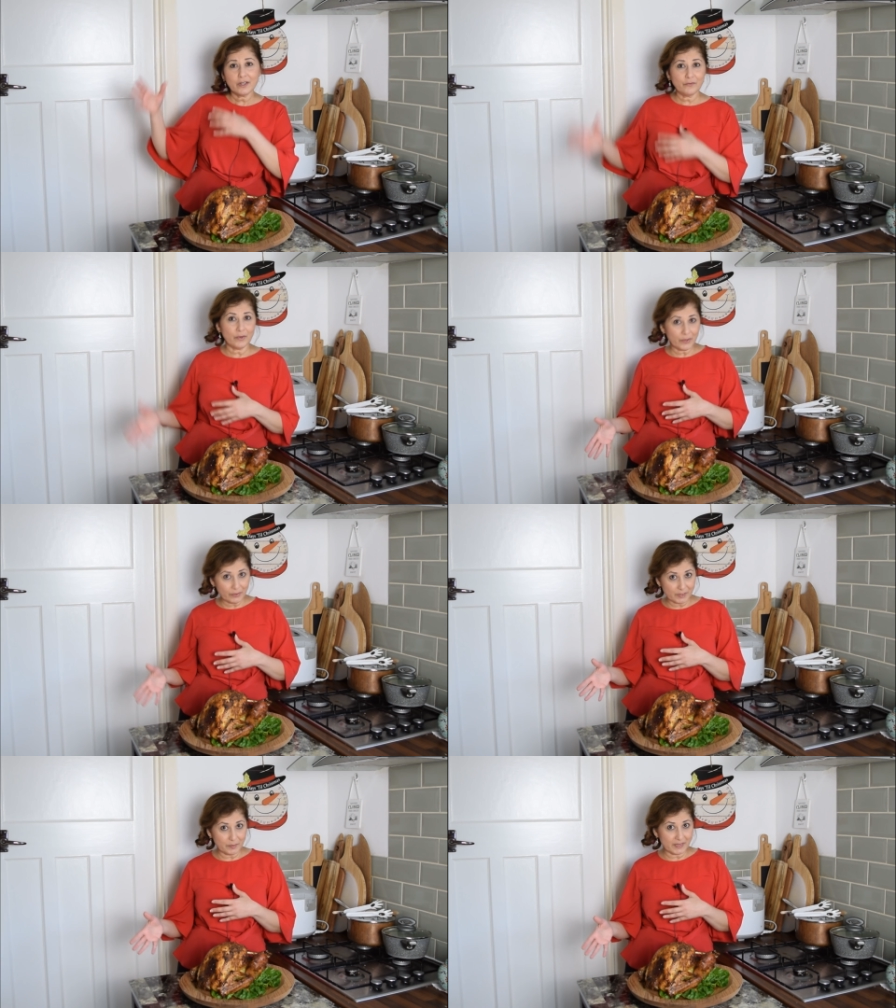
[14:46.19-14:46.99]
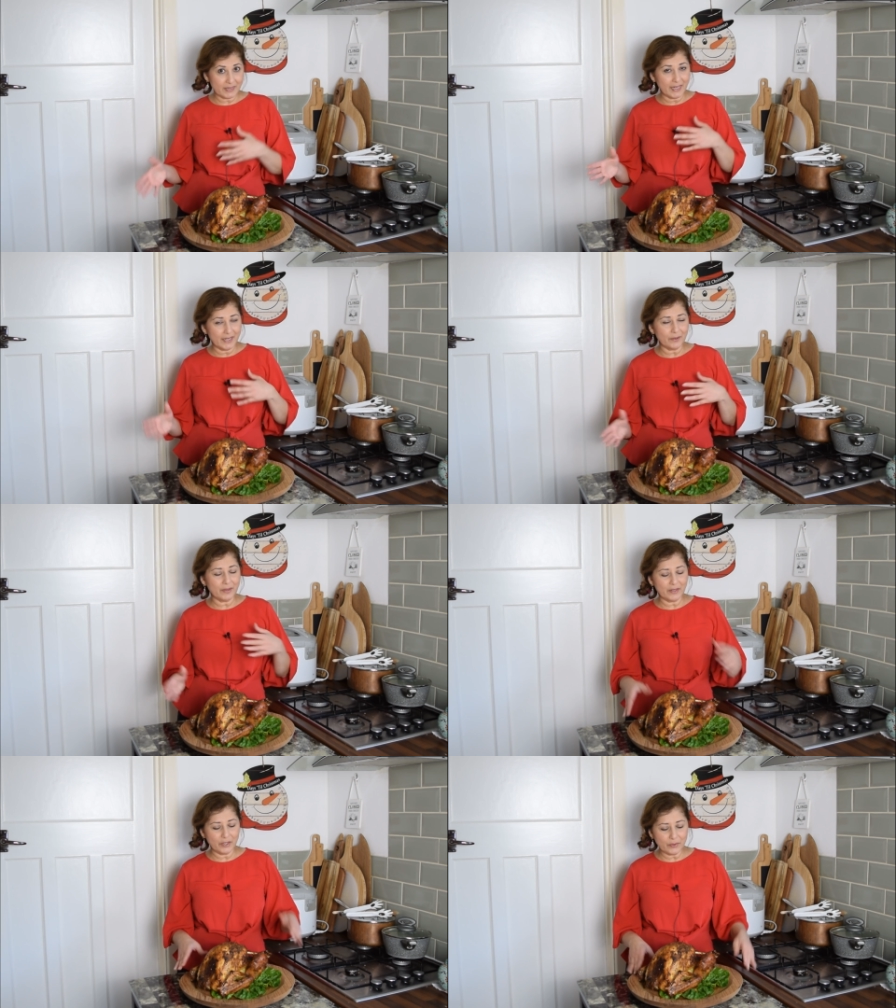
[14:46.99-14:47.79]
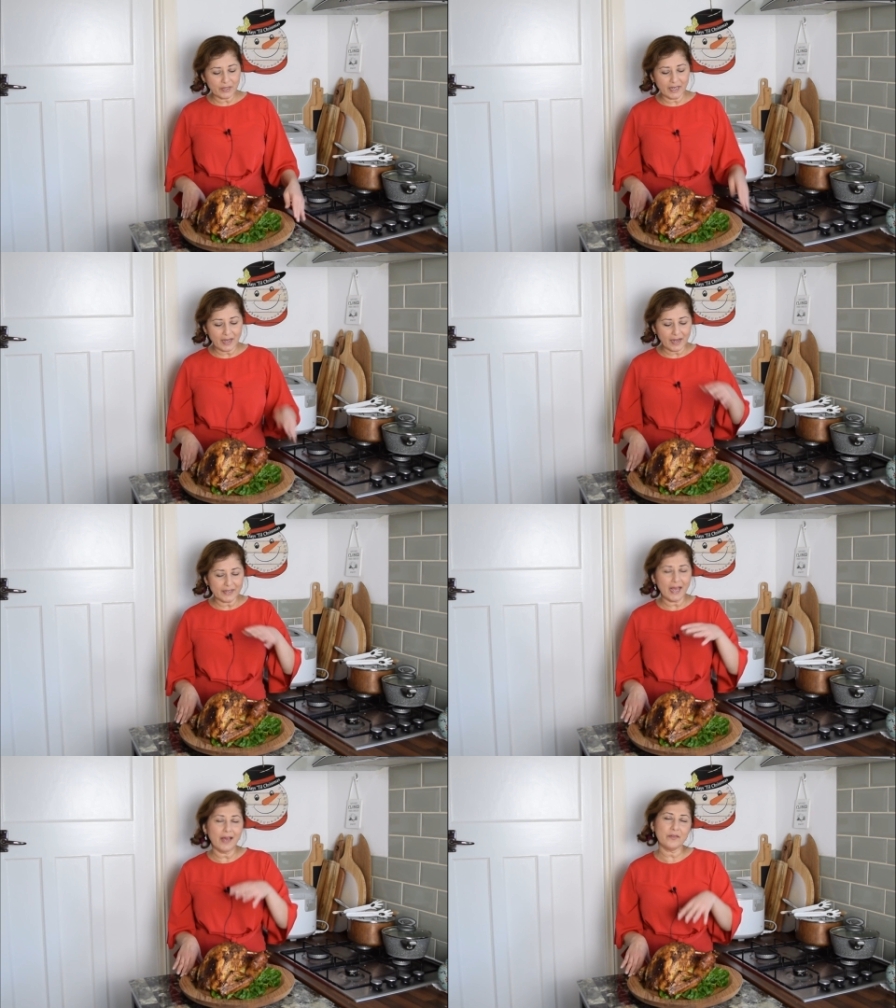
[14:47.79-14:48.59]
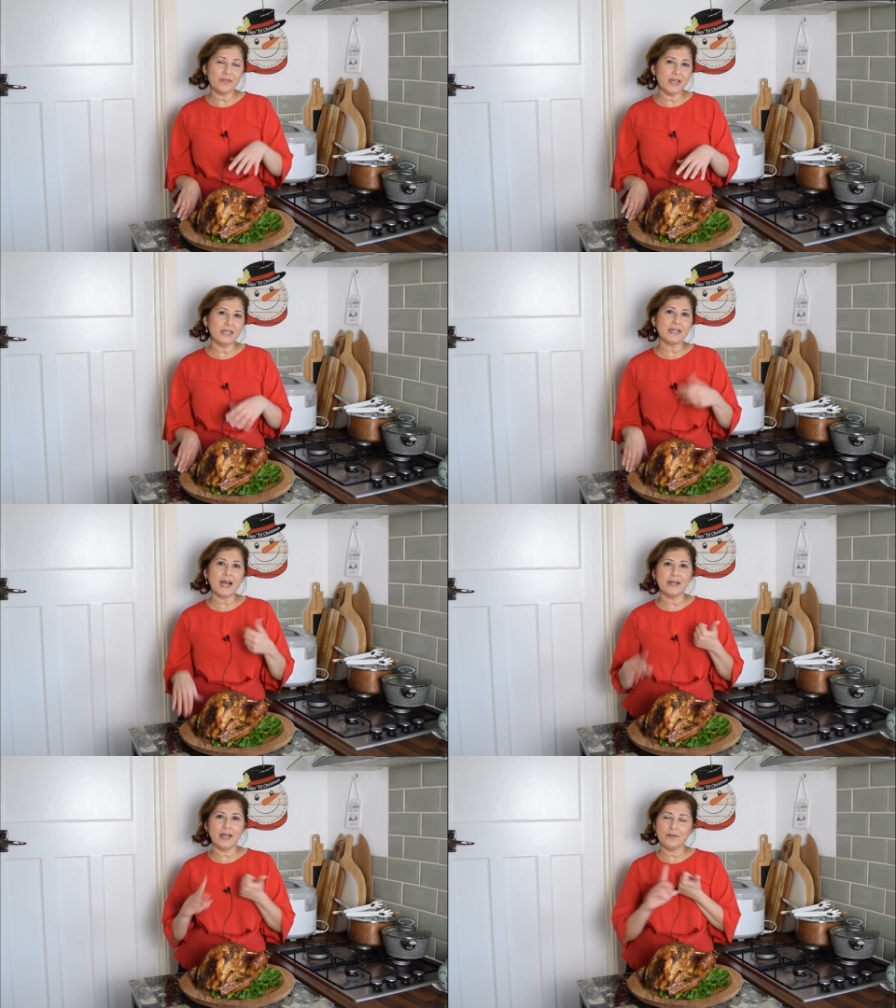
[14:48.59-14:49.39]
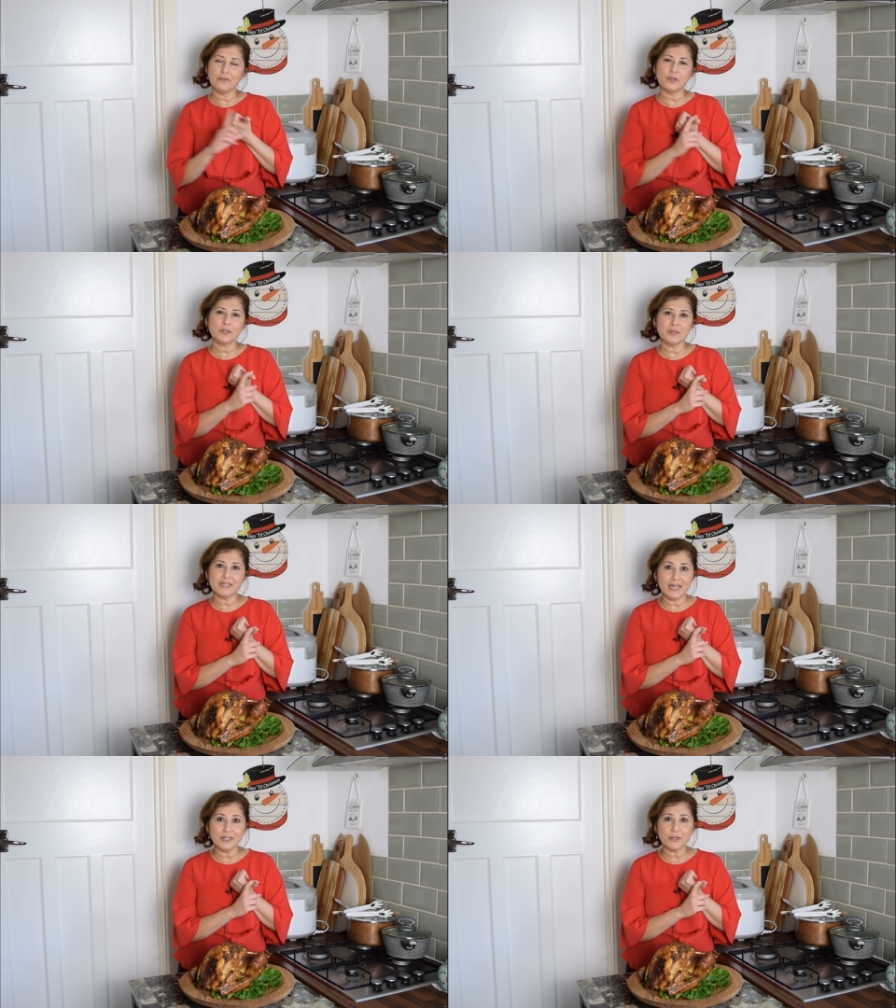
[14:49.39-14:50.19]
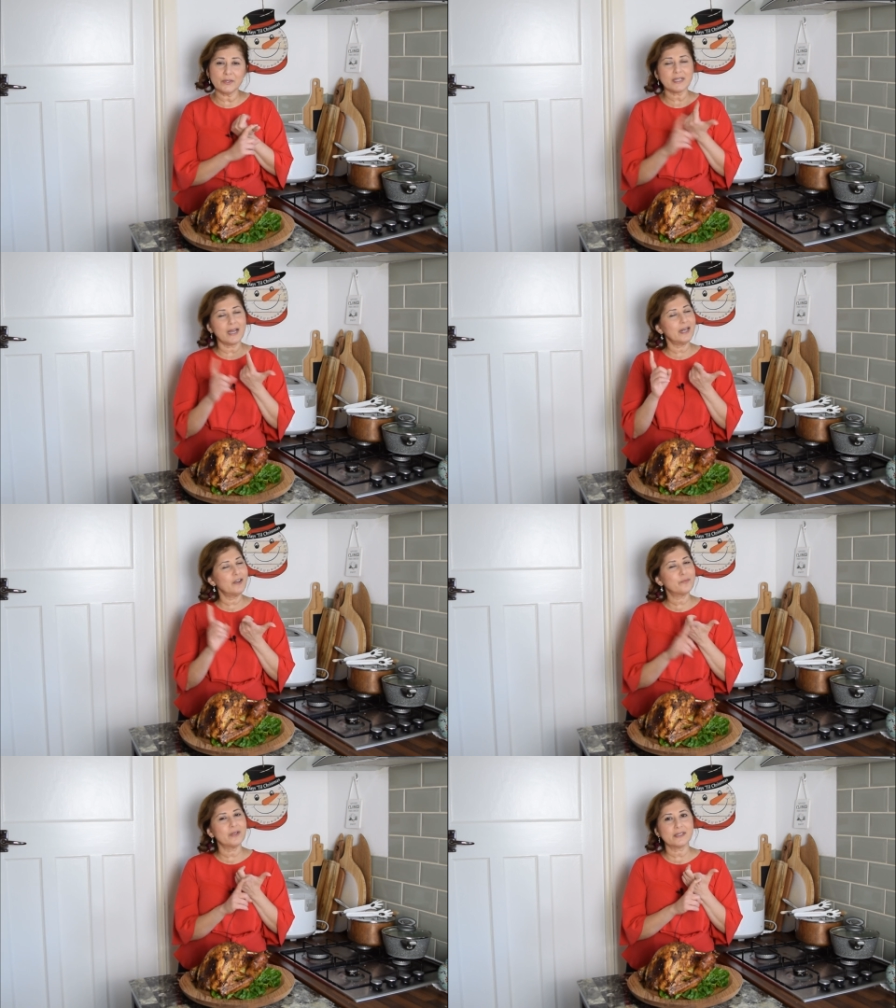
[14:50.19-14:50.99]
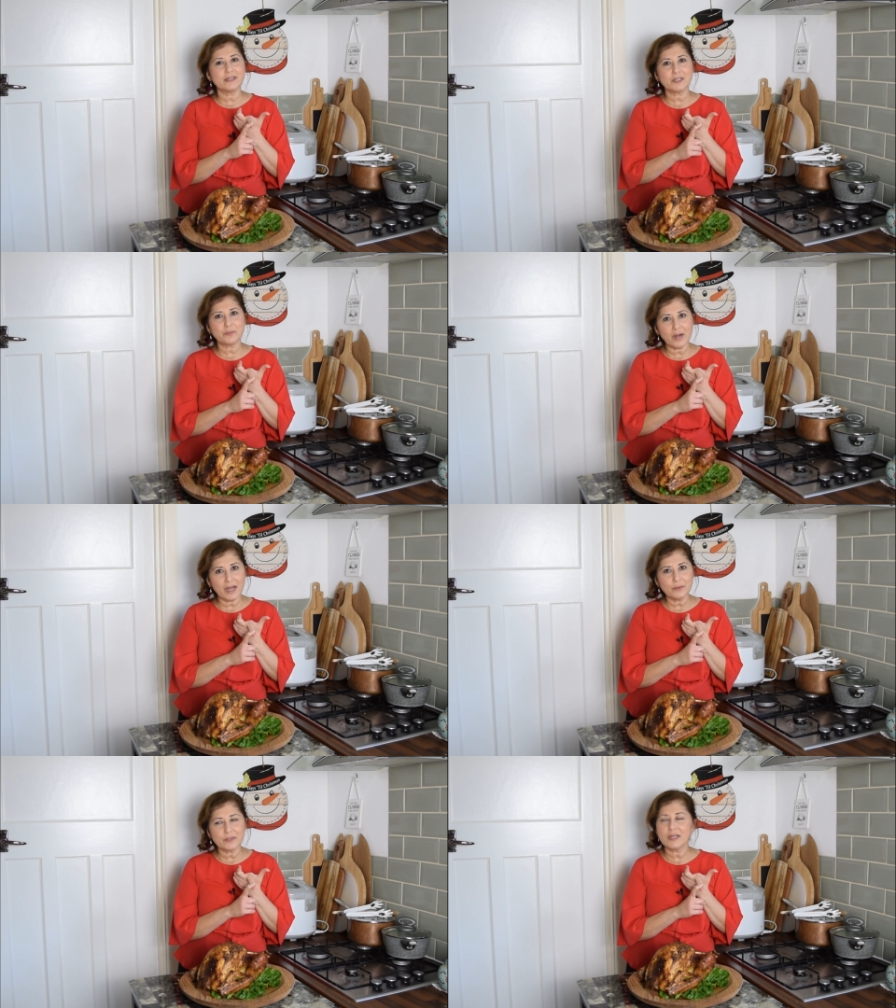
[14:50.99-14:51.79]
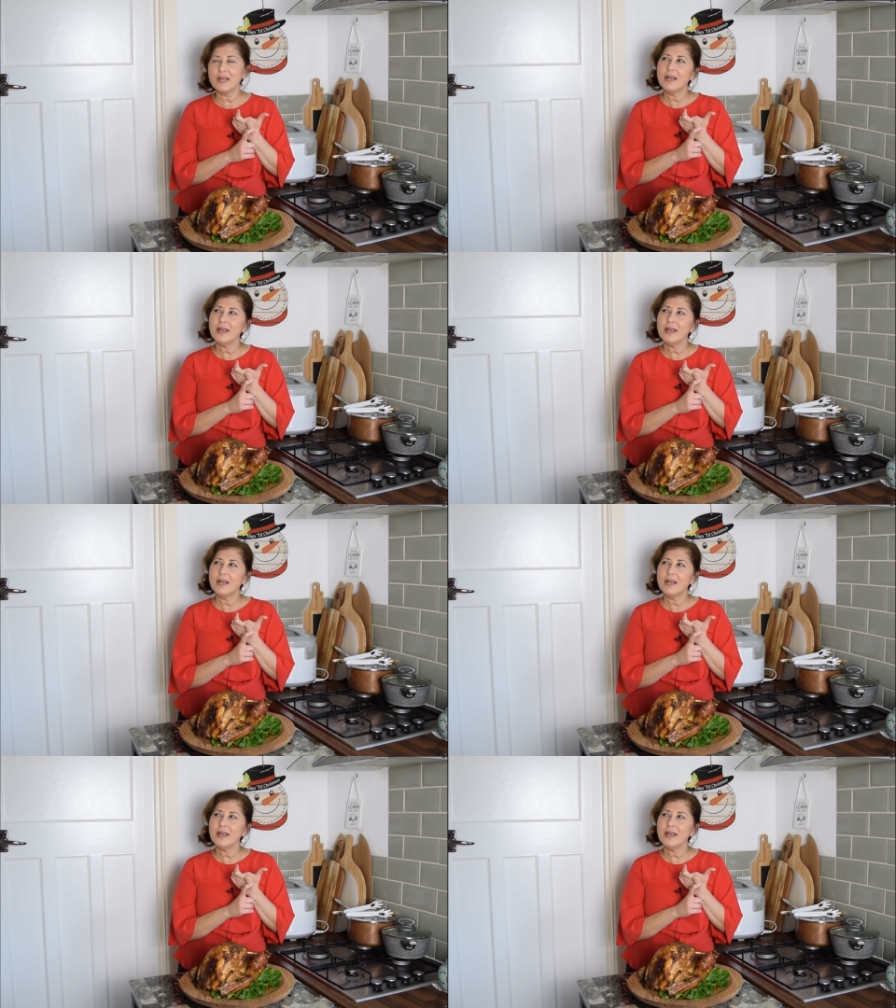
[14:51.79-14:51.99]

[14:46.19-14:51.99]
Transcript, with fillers: for Christmas Day here in the UK, I'd have this, I'd have roast potatoes, I'd have Brussels sprouts.